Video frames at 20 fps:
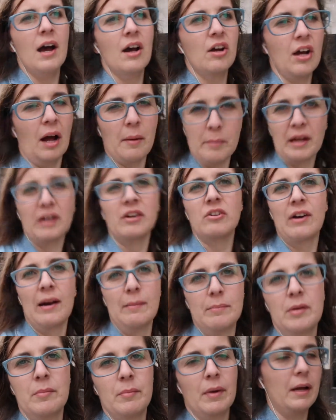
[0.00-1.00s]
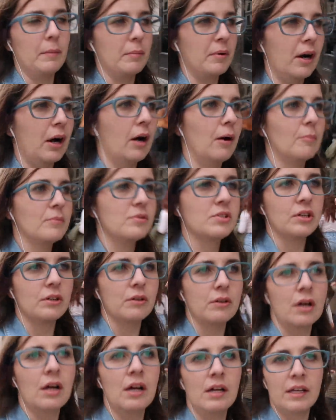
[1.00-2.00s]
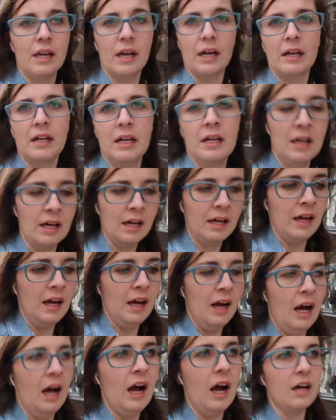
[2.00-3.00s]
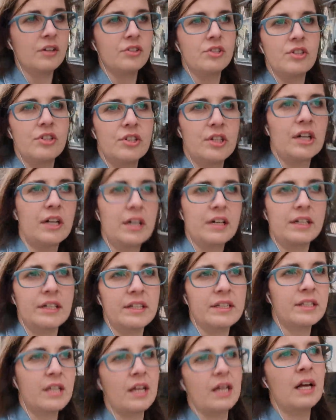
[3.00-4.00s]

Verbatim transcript: I'm getting cramp in my upper arm so yeah I'll see you guys